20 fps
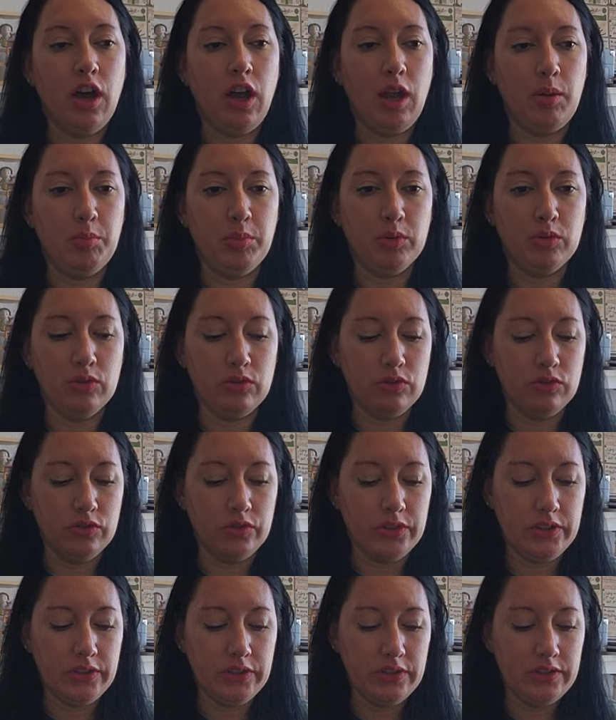I
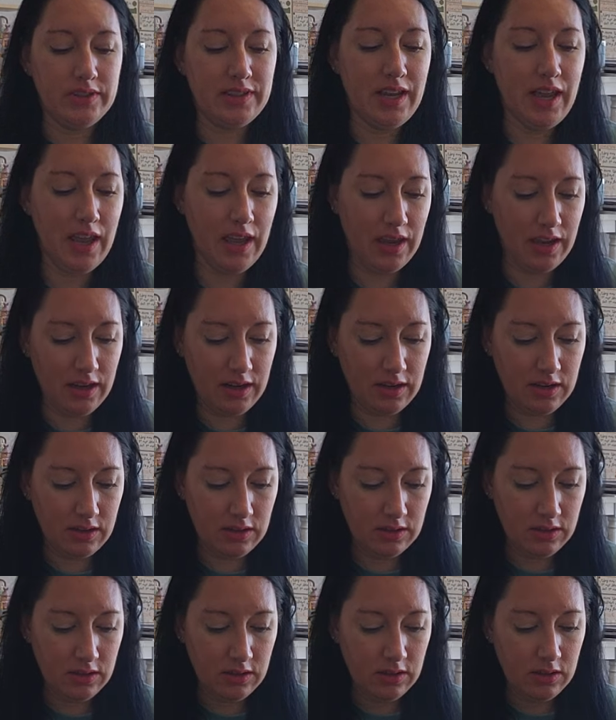pulled 10